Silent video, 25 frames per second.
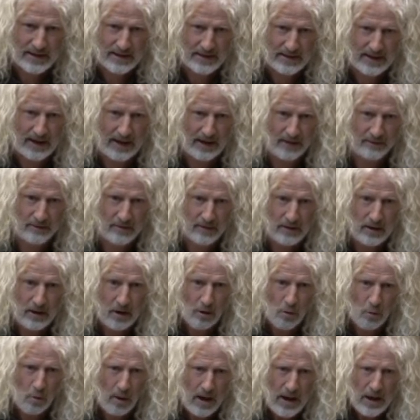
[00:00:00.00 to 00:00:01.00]
that?
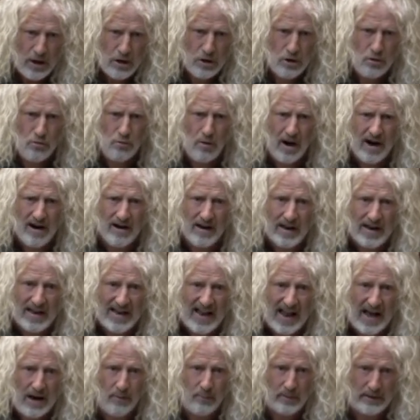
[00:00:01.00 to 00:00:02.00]
You are
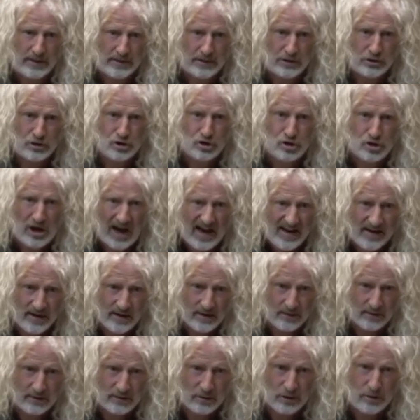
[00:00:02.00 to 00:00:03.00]
allowing Shannon
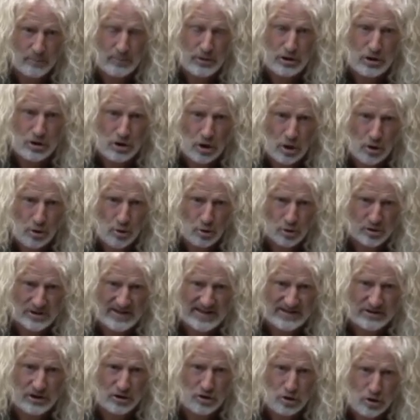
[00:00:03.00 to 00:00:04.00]
to be used as
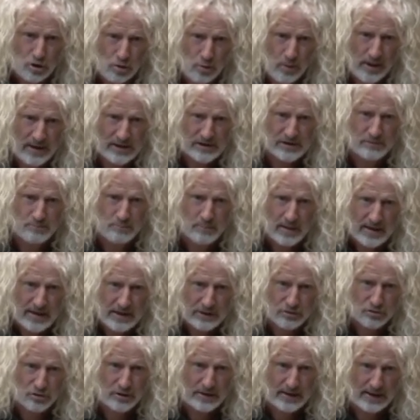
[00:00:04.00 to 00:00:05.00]
a US
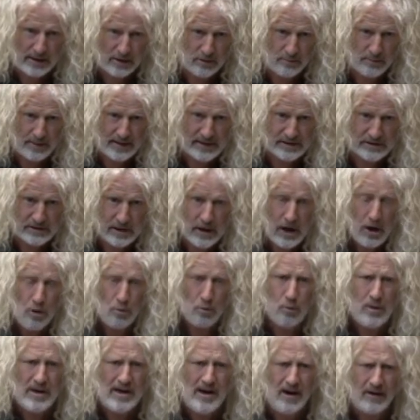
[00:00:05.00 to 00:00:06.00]
military airbase.
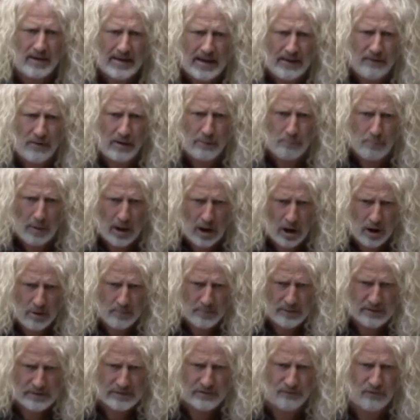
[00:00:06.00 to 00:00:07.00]
We are giving
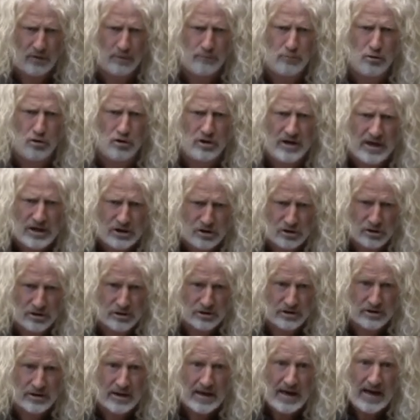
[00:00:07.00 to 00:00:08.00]
permits for
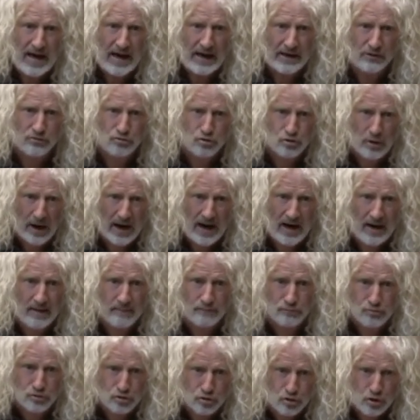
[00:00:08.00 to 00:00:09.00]
munitions and armed
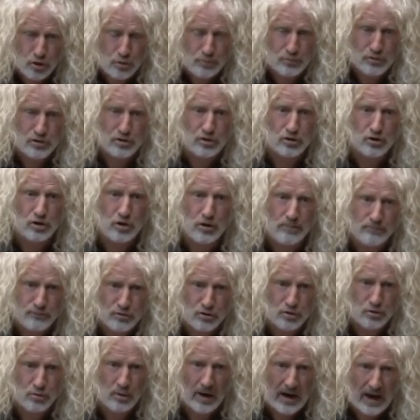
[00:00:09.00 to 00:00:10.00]
troops to come
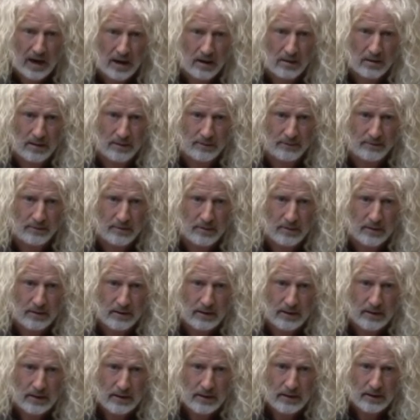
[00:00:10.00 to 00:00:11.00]
through Ireland
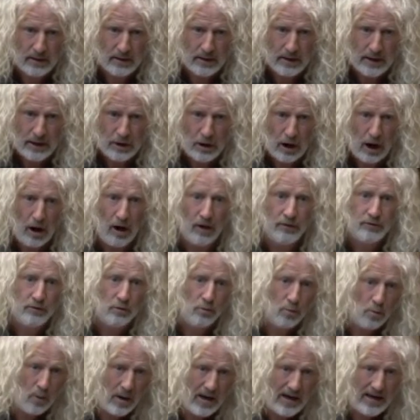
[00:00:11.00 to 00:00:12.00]
on the
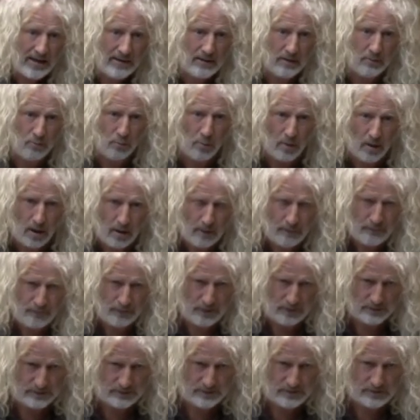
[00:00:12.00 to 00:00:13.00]
way to war
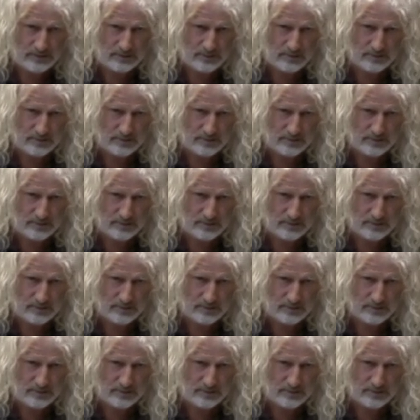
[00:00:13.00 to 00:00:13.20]
fronts.